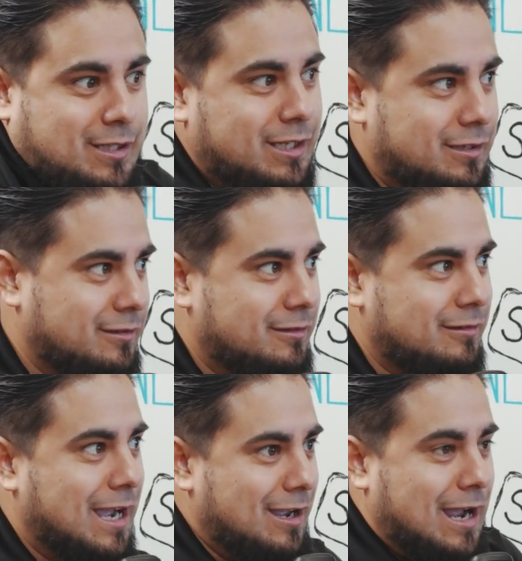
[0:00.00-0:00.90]
like
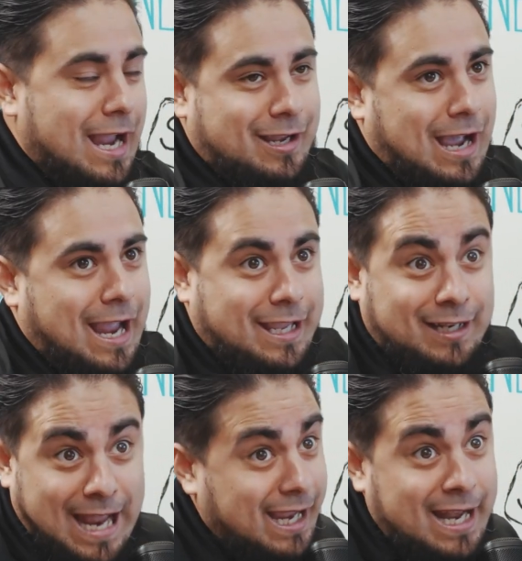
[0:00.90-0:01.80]
I
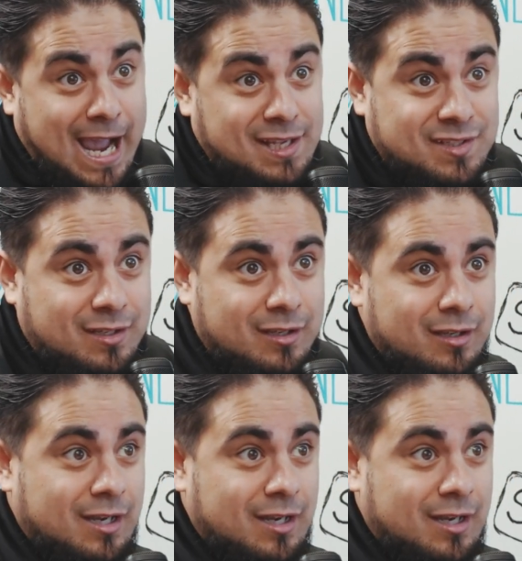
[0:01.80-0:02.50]
can ask,